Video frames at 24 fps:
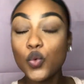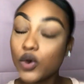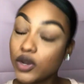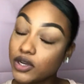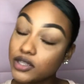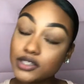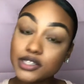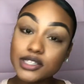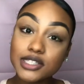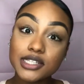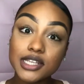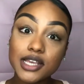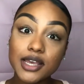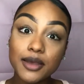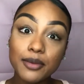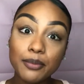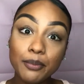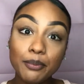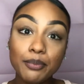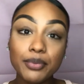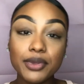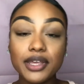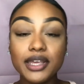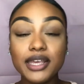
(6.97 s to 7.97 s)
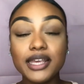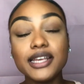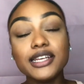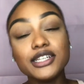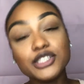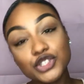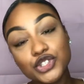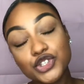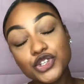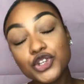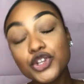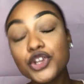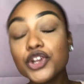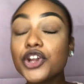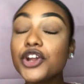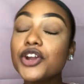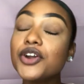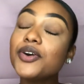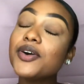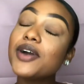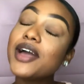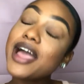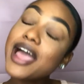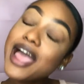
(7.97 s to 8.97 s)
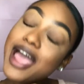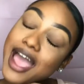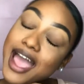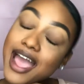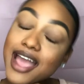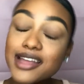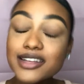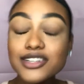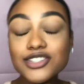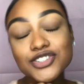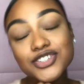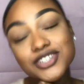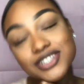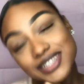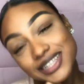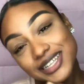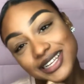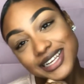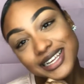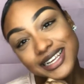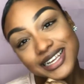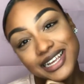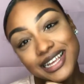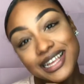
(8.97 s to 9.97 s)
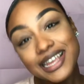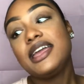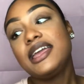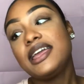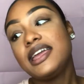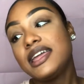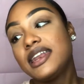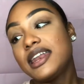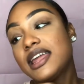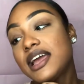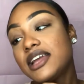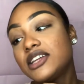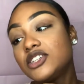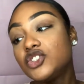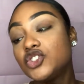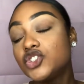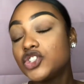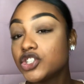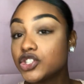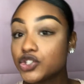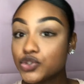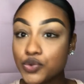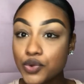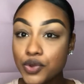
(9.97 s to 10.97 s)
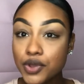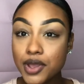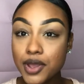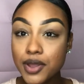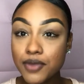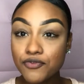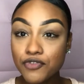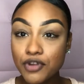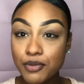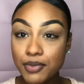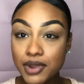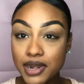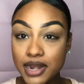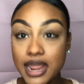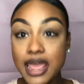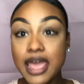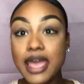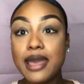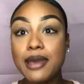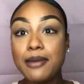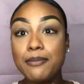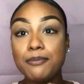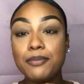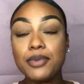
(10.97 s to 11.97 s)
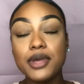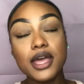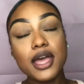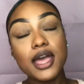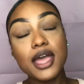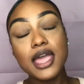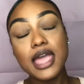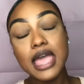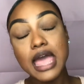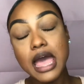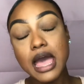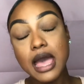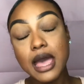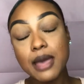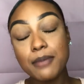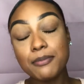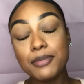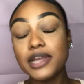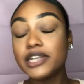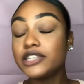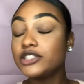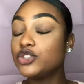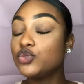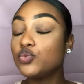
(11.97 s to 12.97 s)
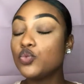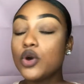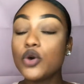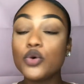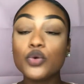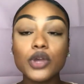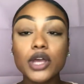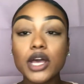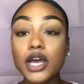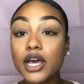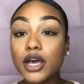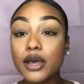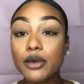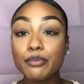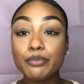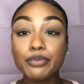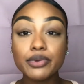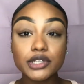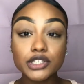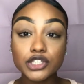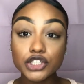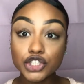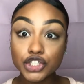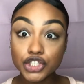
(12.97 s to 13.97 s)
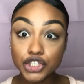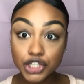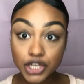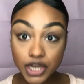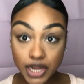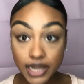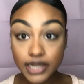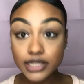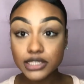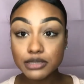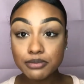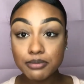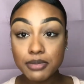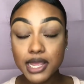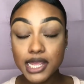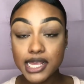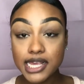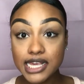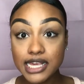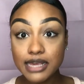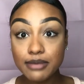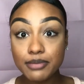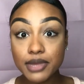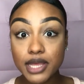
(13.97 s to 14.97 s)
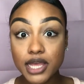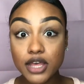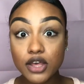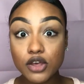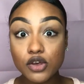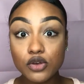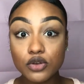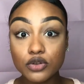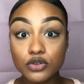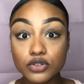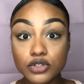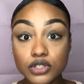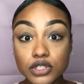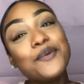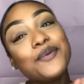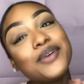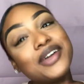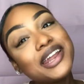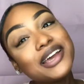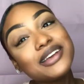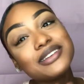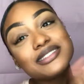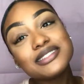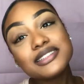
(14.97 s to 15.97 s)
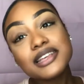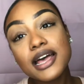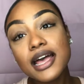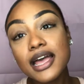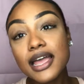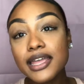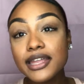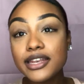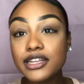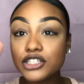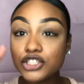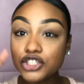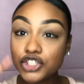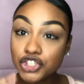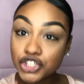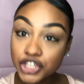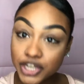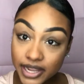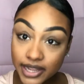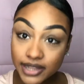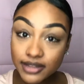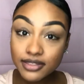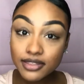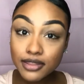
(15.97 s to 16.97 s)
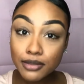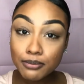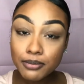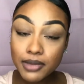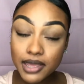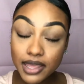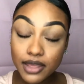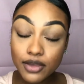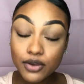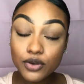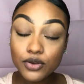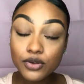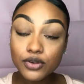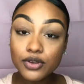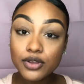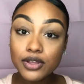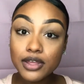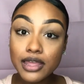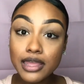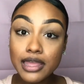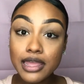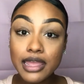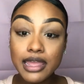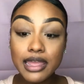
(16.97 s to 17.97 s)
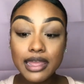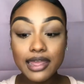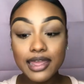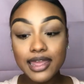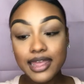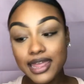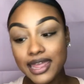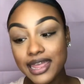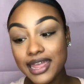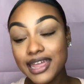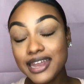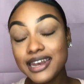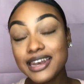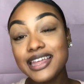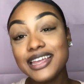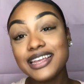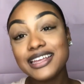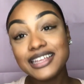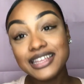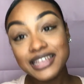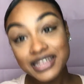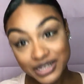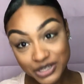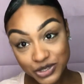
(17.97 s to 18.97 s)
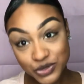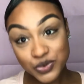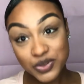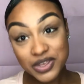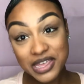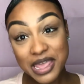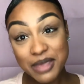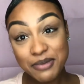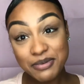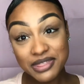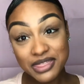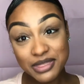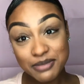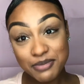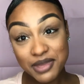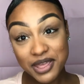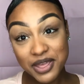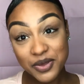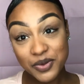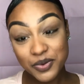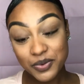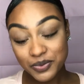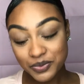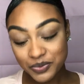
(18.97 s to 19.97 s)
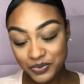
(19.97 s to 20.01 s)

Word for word: what's up it's your girl Ashley and I just woke up from a nap um, I woke up checked my emails went outside checked the mail and guess what came in the mail